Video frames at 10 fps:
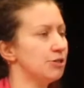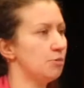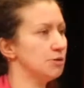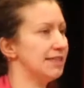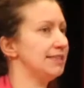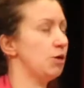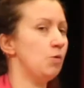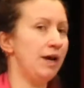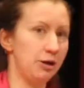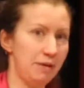that are almost like his
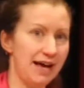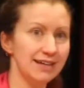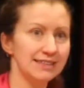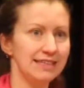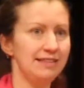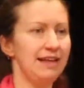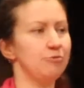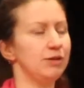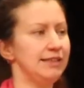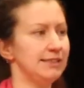own airbags, and they
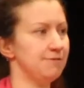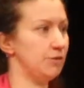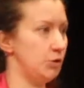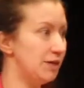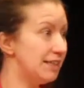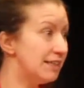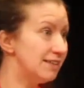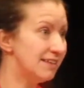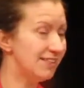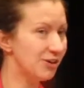release fluid
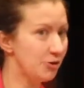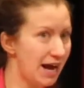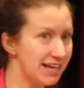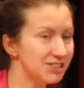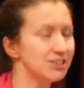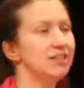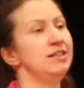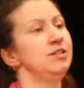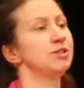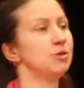in the crash.
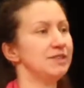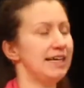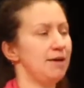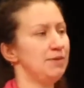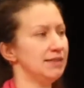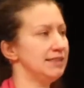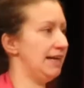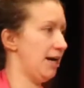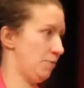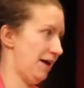So it's like a built-in
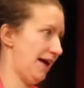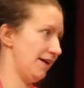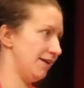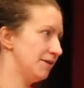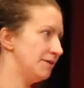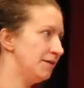airbag.